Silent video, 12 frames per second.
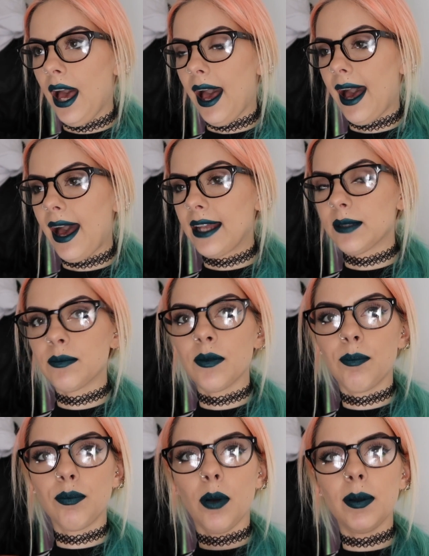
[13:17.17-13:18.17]

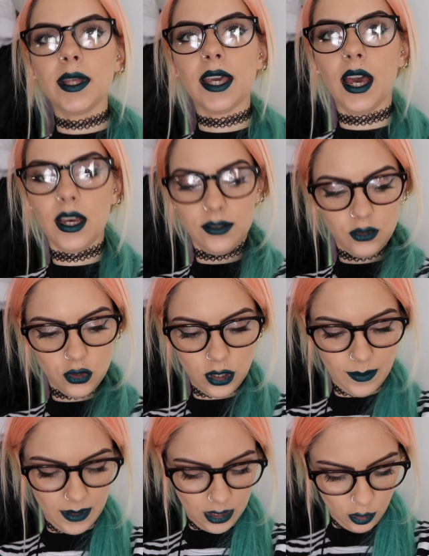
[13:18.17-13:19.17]
And probably get her to
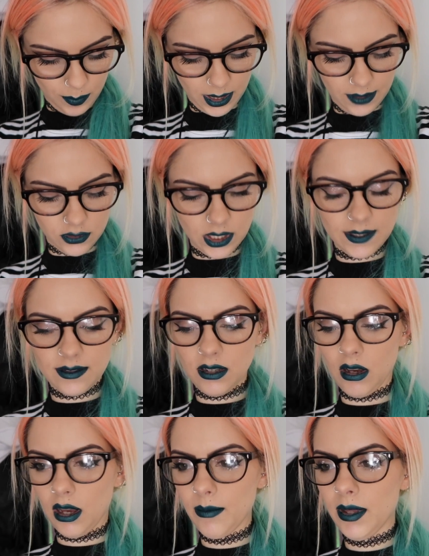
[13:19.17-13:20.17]
trim it a little bit if she has
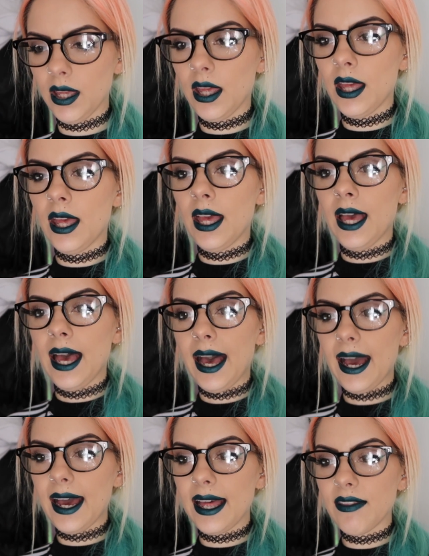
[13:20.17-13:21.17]
time.
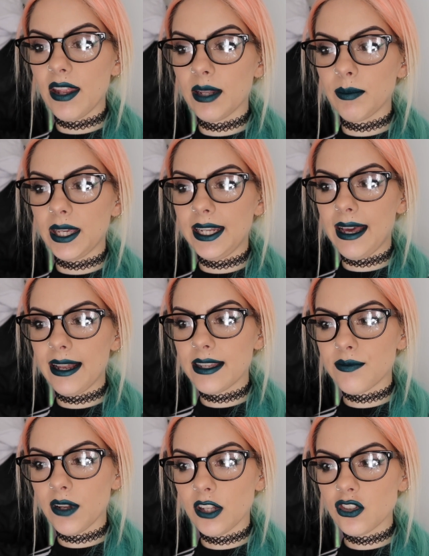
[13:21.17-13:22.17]
And then I'm meeting
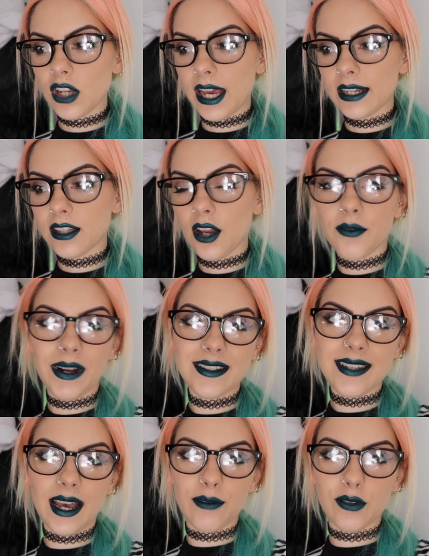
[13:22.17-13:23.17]
Alice for lunch and going
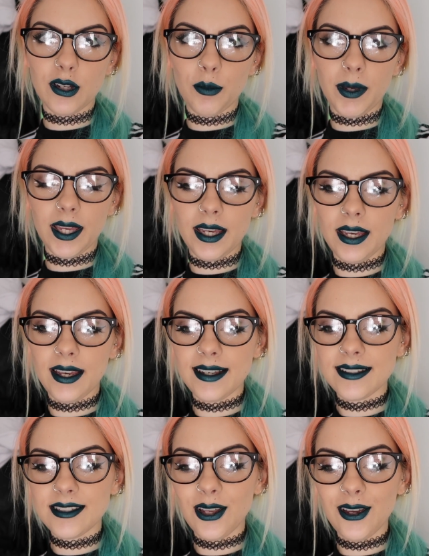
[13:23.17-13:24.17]
around town for a little bit.
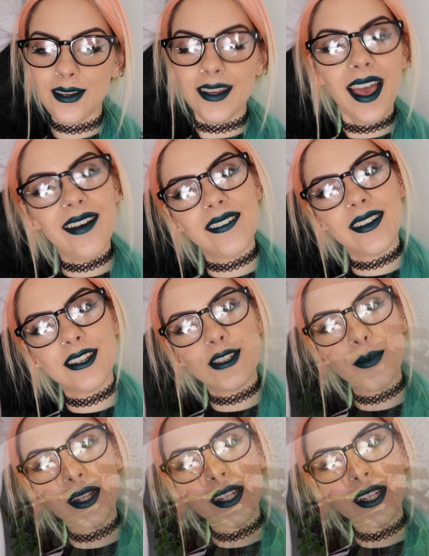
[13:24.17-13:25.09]
So yeah, She's